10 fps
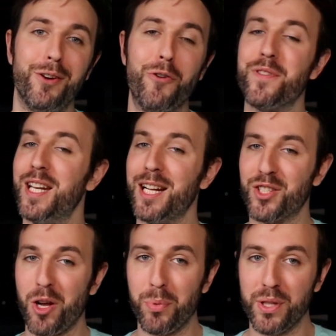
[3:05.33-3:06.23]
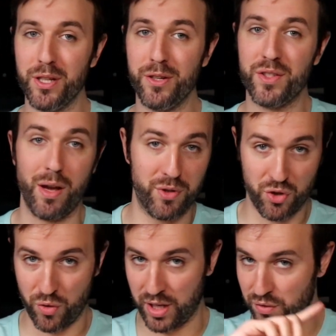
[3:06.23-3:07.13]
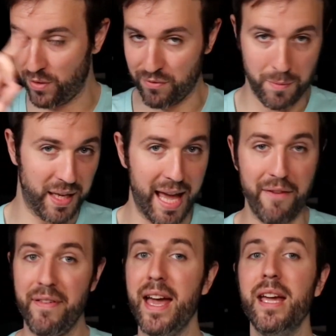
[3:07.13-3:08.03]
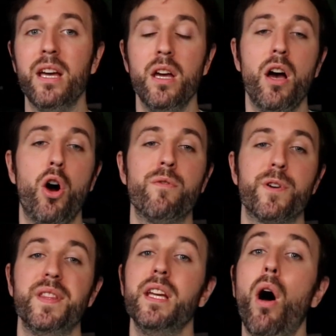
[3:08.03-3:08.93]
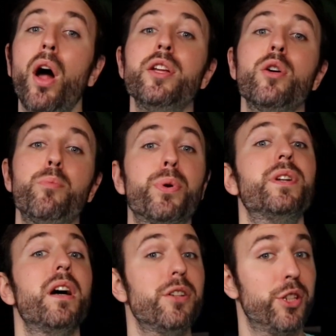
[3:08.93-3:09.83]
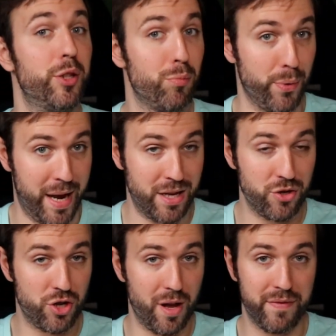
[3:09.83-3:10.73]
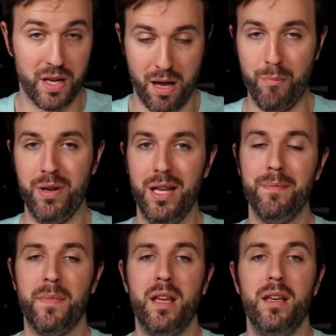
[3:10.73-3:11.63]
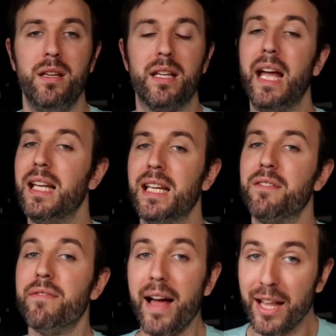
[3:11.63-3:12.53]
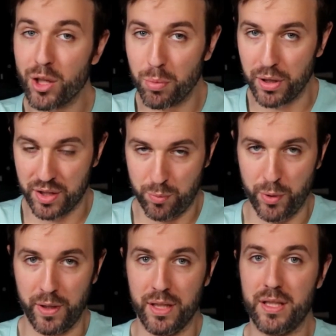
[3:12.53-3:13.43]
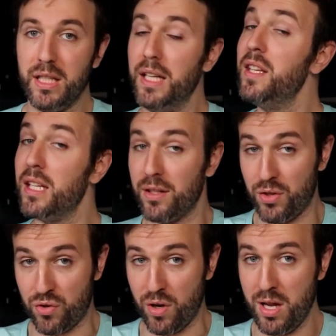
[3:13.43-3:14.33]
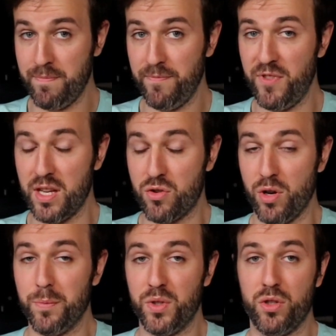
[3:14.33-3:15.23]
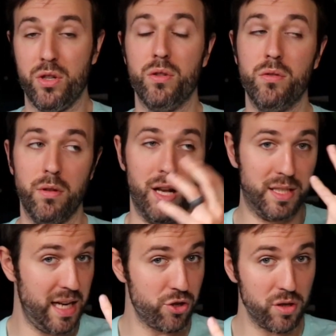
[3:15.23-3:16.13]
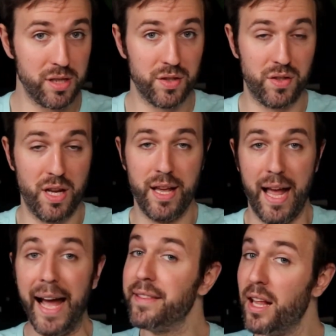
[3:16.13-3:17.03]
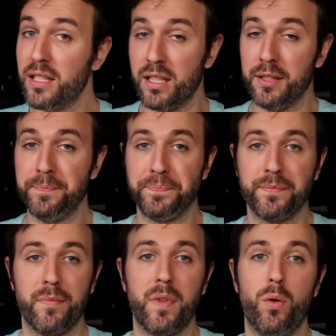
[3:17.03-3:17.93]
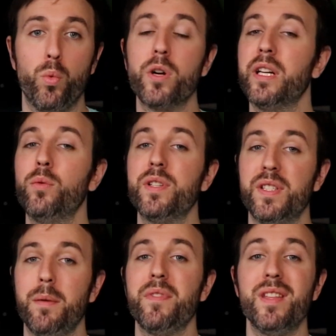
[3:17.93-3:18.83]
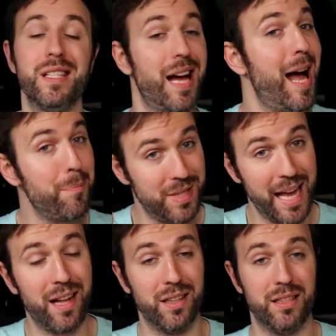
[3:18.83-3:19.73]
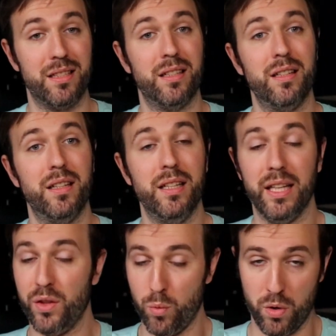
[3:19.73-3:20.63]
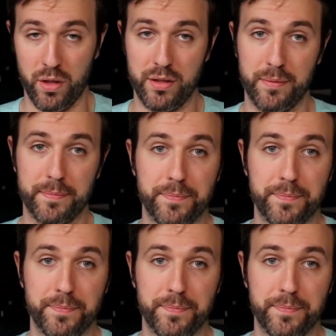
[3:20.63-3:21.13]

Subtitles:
Over the next couple years, I was transferred from the cafe over to the audio production branch of the company, gaining invaluable experience in the industry via trips to Los Angeles and London, working with some of the top talent in the world.